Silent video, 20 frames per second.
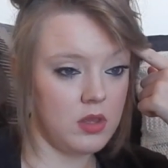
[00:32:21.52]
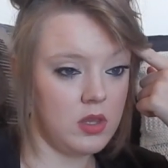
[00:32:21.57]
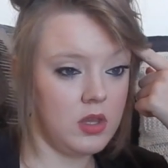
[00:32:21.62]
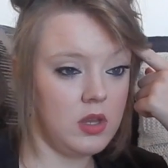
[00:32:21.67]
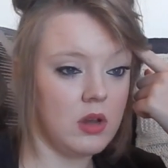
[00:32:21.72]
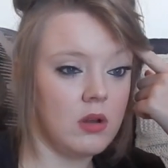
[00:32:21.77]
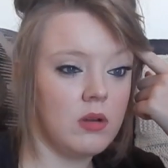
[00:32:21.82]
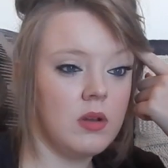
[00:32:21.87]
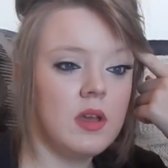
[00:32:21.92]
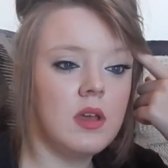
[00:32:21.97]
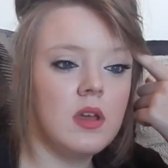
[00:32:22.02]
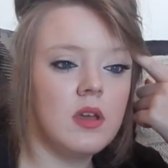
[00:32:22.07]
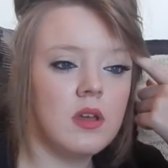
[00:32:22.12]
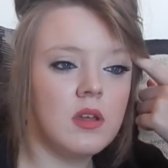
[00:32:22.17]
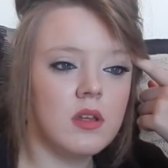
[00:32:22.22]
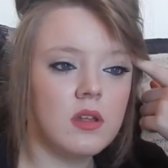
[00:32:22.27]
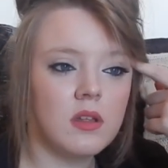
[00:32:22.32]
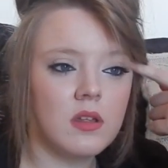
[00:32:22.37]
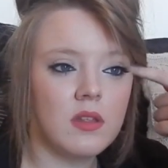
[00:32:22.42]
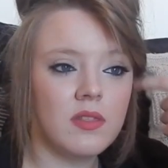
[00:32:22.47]
you know,
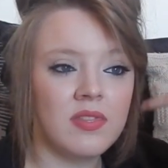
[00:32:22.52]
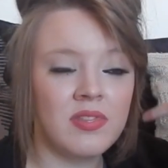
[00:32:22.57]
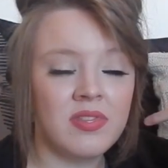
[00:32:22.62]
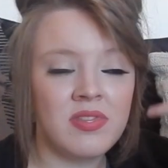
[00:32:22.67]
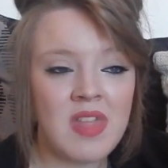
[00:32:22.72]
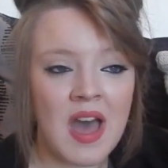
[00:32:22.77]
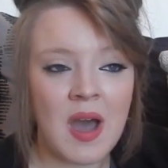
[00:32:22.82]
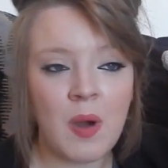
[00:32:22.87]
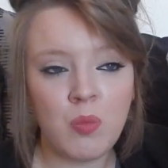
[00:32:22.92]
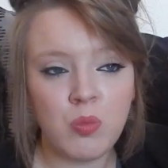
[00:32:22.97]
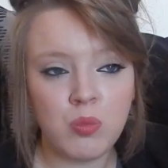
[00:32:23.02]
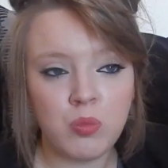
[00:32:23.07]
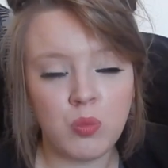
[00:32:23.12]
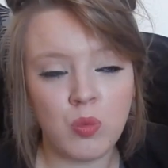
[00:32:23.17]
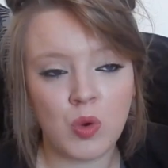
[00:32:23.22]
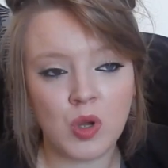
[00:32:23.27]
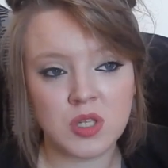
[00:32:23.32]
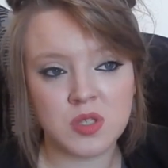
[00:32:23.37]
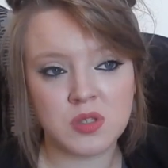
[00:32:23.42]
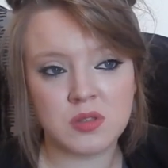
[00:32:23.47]
that
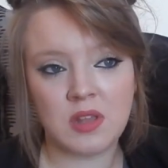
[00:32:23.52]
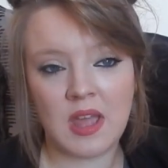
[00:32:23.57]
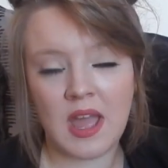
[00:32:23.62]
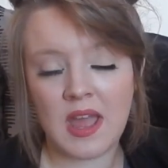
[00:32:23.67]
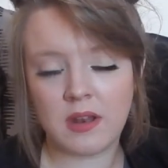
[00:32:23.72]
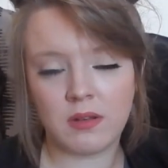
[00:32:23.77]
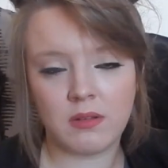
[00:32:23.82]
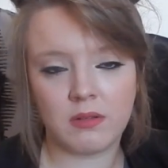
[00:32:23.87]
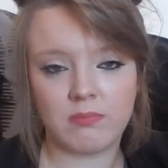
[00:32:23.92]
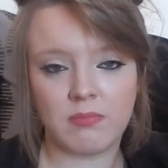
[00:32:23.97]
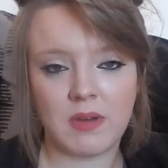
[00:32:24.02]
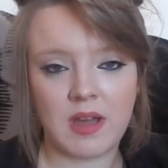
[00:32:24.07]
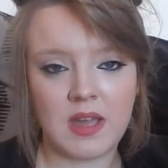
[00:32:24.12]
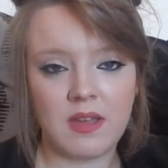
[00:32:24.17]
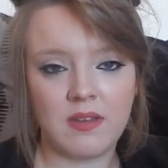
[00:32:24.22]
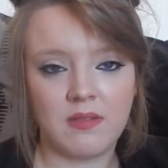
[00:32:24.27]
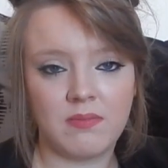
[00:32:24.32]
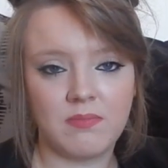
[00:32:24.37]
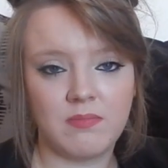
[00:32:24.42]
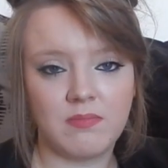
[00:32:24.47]
was the end of
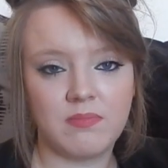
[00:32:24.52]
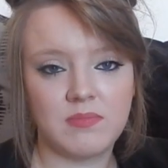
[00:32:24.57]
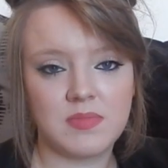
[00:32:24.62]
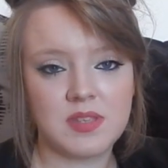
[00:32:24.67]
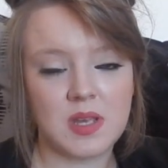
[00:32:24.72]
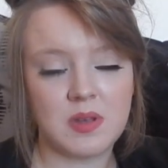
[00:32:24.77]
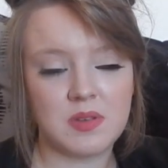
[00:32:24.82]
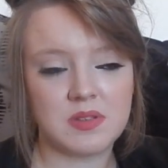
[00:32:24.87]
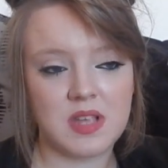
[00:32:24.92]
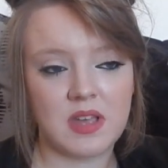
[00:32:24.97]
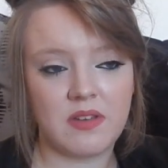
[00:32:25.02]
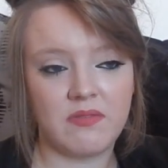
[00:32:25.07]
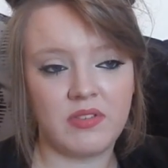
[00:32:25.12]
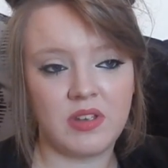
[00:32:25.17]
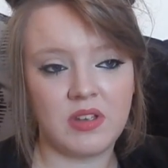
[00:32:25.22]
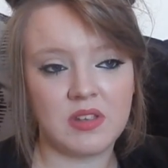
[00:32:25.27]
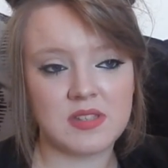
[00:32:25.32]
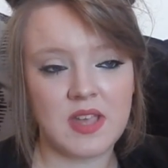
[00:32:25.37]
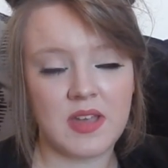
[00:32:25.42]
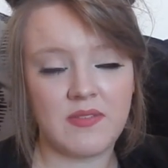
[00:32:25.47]
my Sounds Like
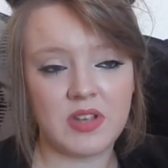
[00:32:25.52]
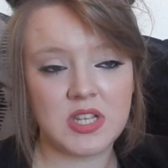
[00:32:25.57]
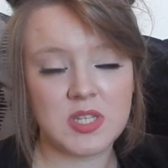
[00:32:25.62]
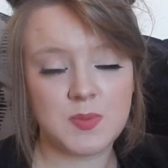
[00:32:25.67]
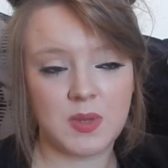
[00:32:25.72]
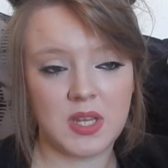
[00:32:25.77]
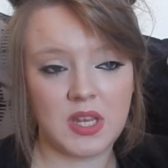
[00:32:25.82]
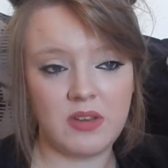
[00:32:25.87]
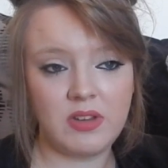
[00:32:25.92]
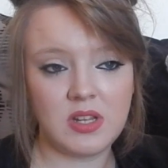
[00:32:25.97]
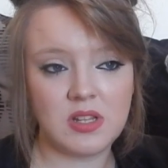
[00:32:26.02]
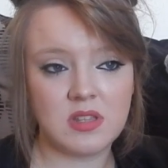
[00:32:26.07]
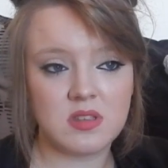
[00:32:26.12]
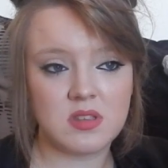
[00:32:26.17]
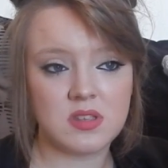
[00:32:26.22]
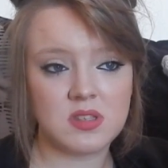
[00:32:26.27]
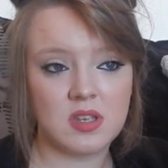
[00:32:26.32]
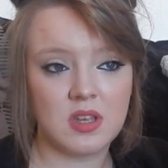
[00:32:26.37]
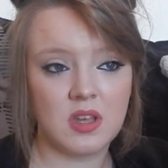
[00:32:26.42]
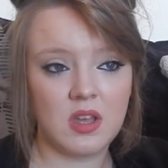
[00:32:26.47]
Feels Like
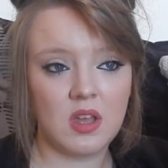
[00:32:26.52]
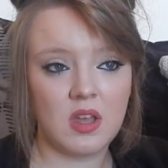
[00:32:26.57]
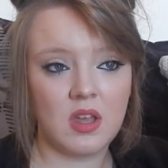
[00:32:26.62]
experience.